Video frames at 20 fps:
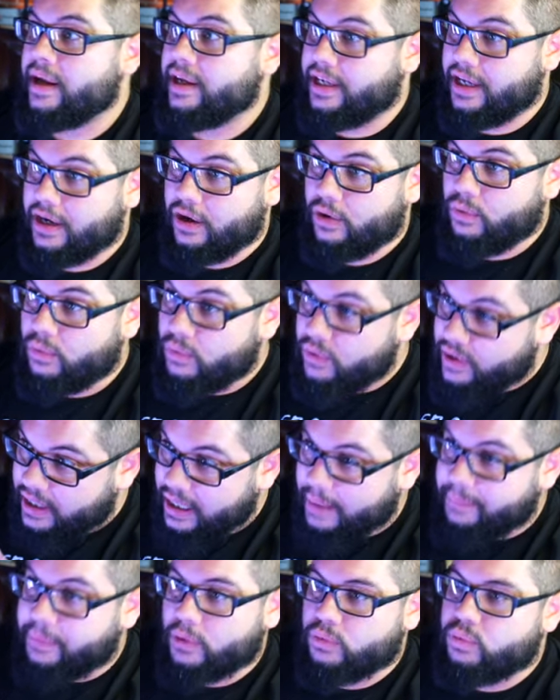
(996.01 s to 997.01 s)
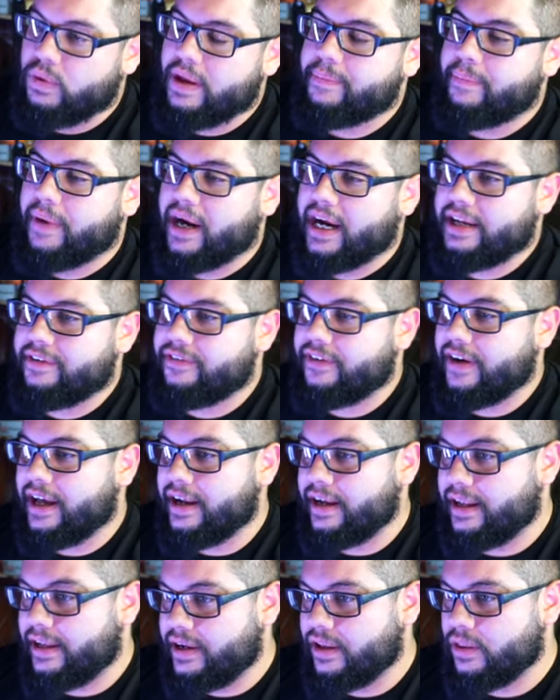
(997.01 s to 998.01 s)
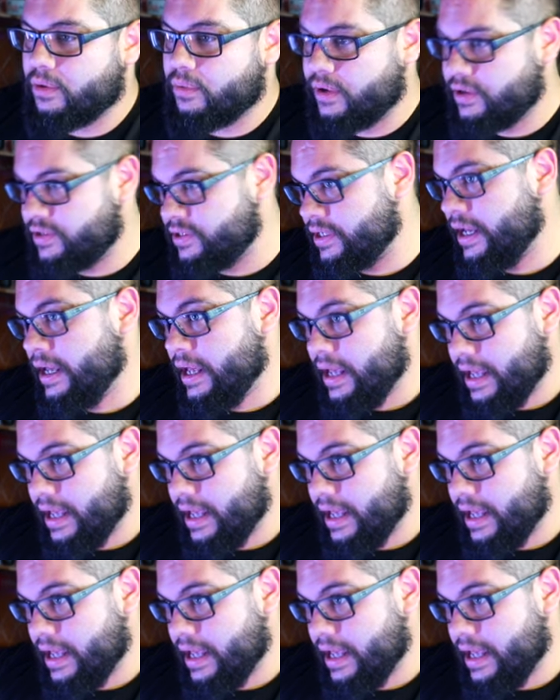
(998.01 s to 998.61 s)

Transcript: you know, coupled with body fat, in other words.